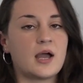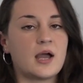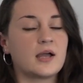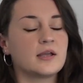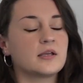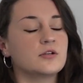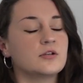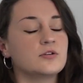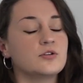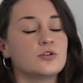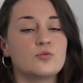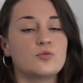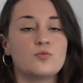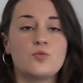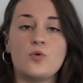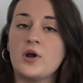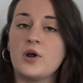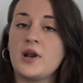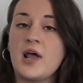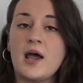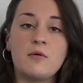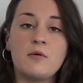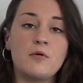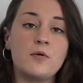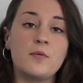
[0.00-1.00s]
I can do 1
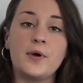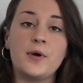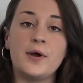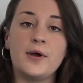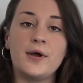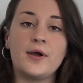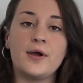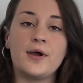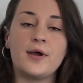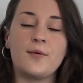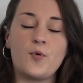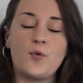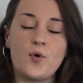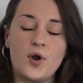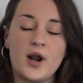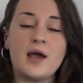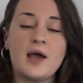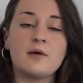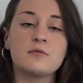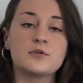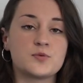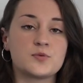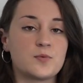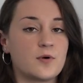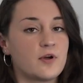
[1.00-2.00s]

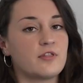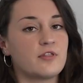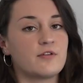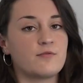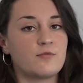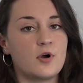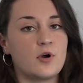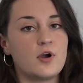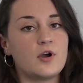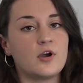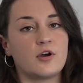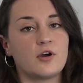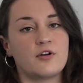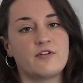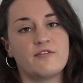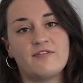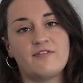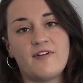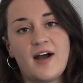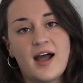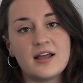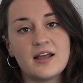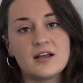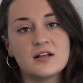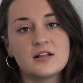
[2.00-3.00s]
hour's worth of work on a
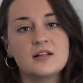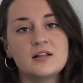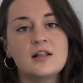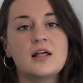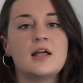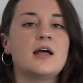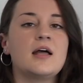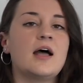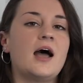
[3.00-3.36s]
file